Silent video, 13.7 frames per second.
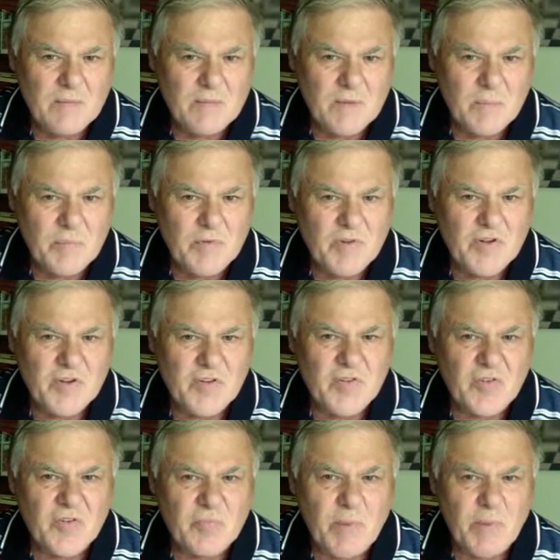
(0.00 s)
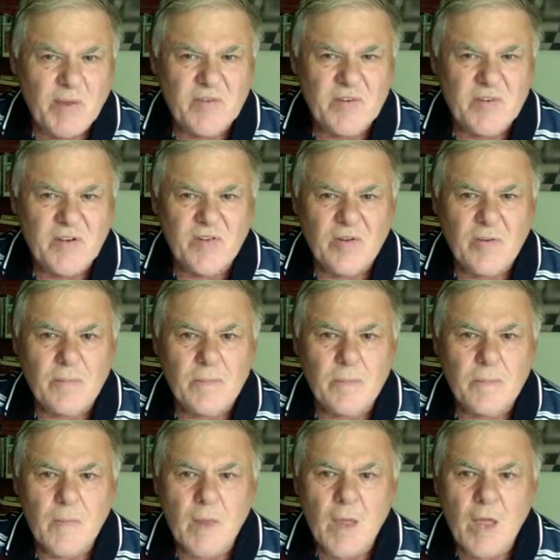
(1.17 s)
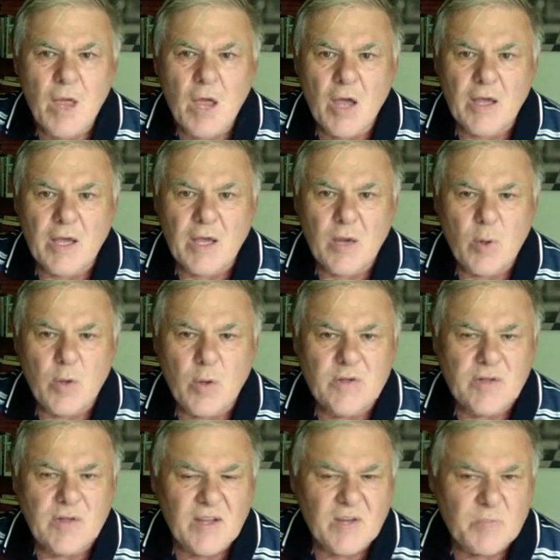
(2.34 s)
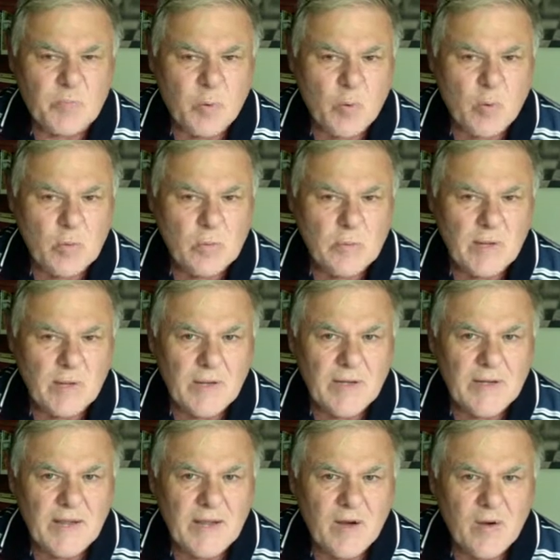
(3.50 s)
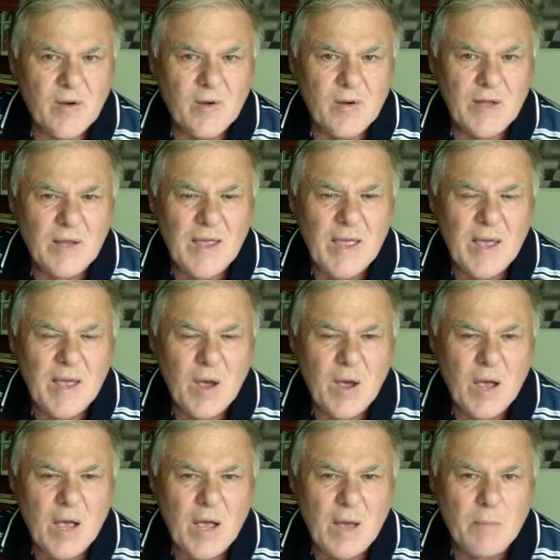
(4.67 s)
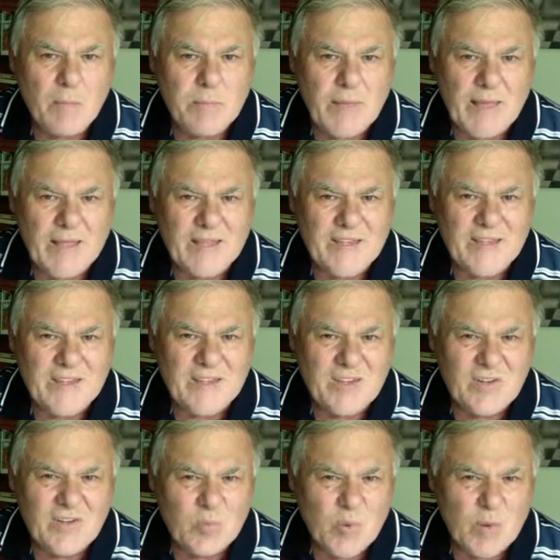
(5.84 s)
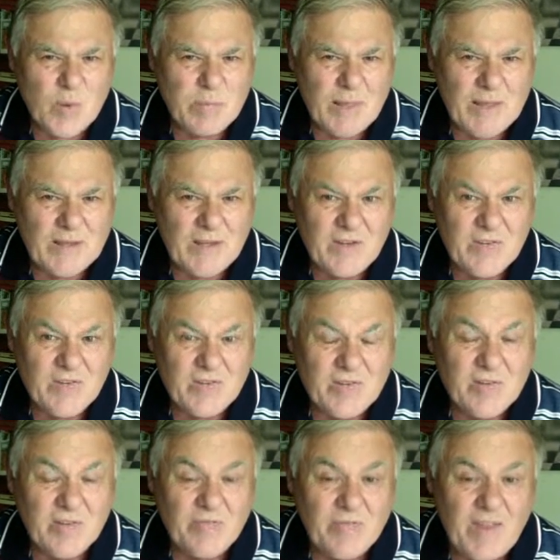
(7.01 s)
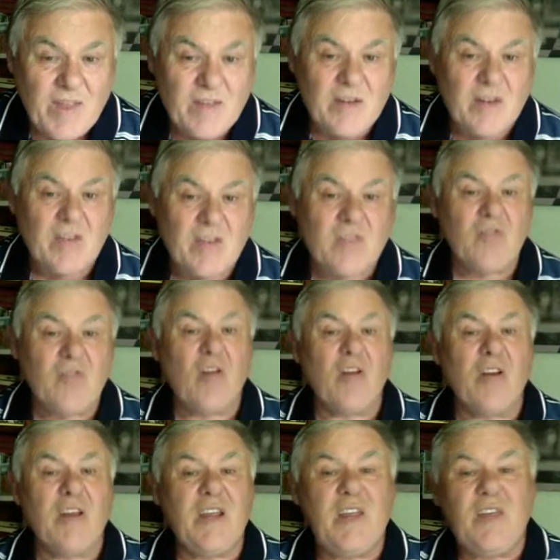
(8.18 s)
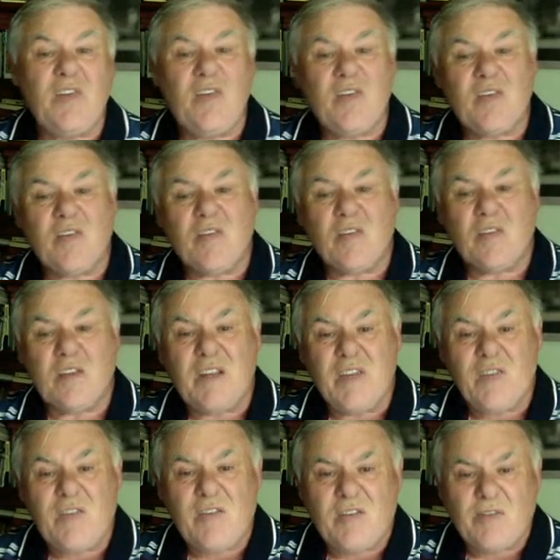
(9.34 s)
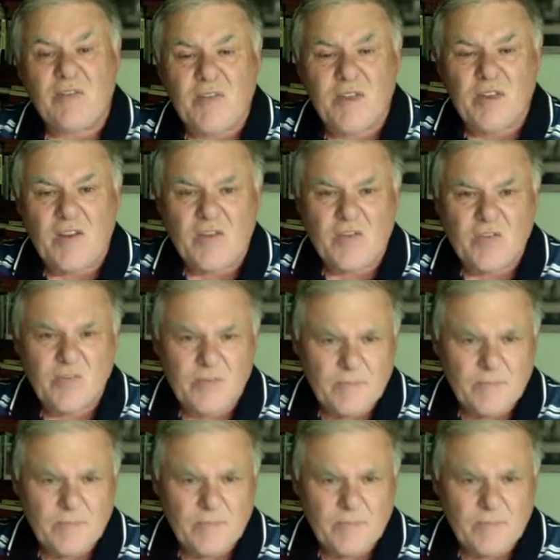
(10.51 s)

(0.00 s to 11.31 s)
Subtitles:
position's just busted, isn't it? Okay, queen takes pawn, and now black. This is where black needs to defend, and it's not easy. It's not an easy defense.